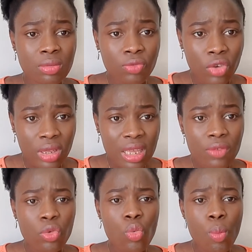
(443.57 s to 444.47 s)

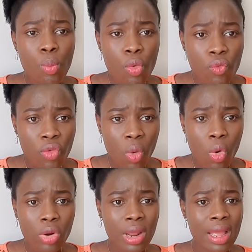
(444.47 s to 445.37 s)
Forgive, move
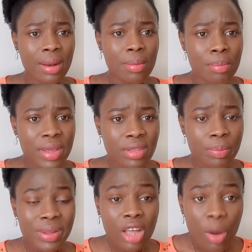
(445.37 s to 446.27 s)
forward, and meet
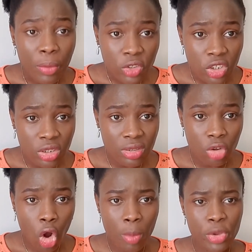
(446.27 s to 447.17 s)
better opportunities
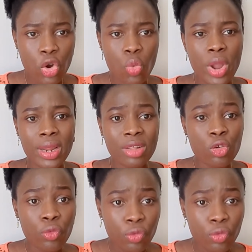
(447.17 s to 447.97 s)
coming your way that you